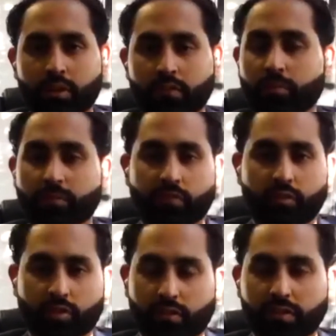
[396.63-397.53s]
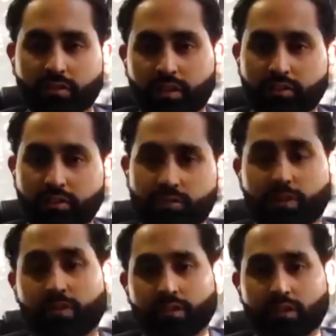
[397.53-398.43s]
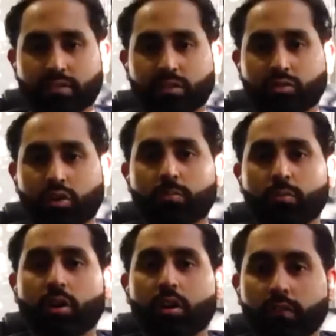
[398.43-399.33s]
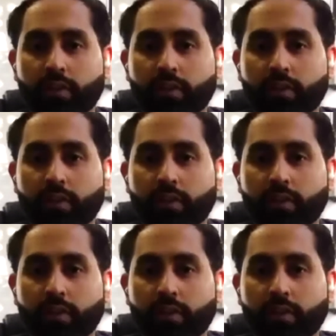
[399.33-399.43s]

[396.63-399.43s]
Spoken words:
from different universities doing a fantastic job of,